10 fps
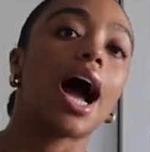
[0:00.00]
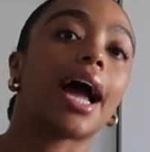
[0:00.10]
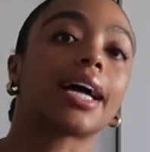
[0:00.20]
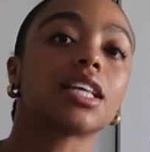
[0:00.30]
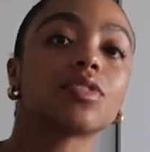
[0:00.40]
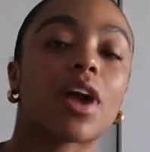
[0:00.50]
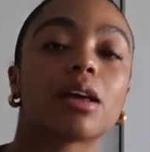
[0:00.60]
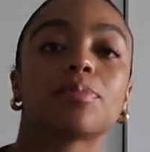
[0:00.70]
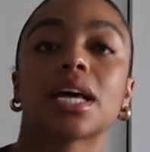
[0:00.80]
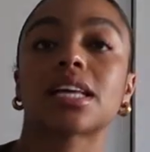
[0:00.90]
I got these
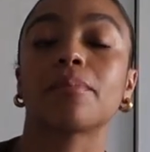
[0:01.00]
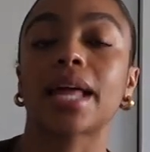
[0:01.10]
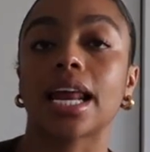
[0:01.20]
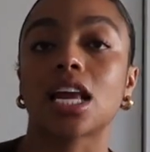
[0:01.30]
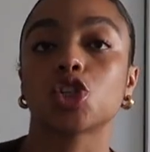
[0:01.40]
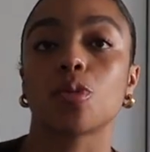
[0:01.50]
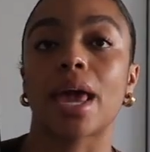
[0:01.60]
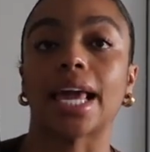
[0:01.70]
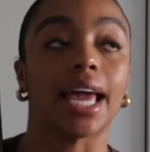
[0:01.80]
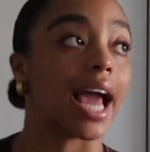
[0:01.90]
frames because I'm planning to
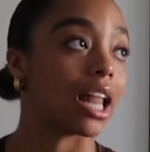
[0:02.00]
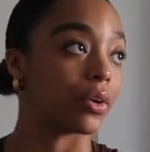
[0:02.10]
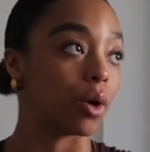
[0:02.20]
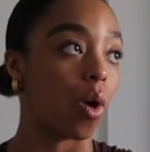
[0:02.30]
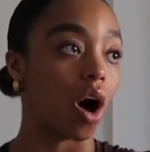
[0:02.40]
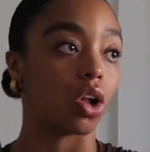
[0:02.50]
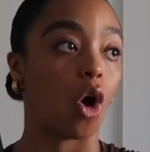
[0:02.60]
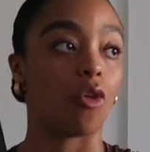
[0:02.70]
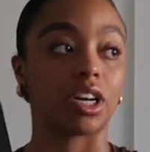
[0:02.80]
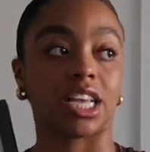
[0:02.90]
make a gallery wall
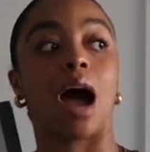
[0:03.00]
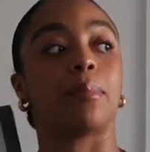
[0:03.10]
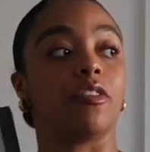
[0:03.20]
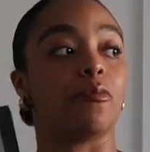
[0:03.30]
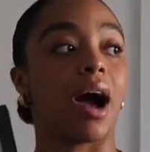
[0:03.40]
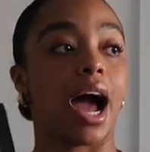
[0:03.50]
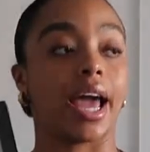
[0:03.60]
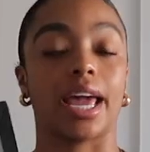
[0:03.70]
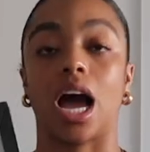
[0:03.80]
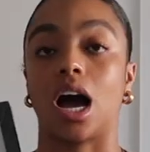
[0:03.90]
over top of
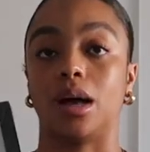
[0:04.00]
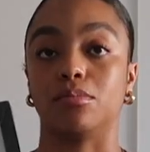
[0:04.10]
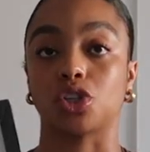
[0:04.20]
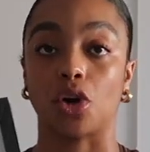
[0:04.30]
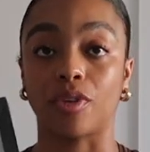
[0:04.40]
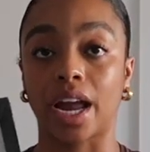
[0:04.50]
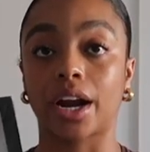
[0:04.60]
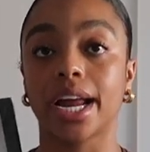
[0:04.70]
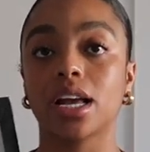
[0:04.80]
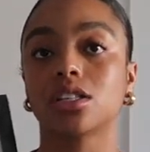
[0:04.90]
my sofa
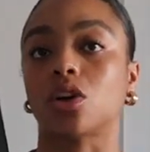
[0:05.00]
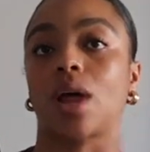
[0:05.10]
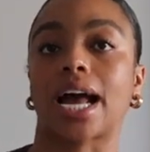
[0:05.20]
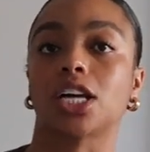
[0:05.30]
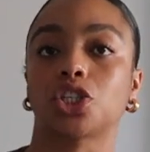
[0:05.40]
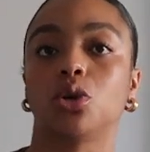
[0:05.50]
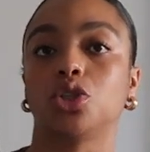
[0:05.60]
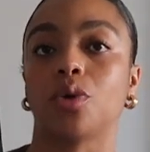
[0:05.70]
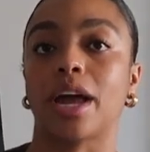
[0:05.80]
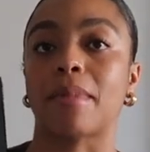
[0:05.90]
area. So like I showed
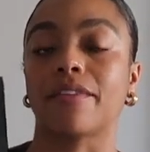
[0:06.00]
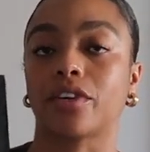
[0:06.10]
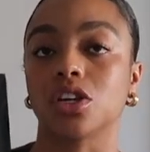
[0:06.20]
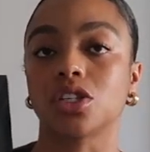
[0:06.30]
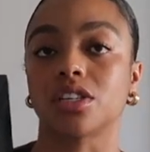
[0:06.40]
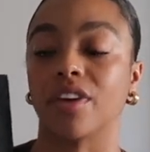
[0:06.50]
you in my first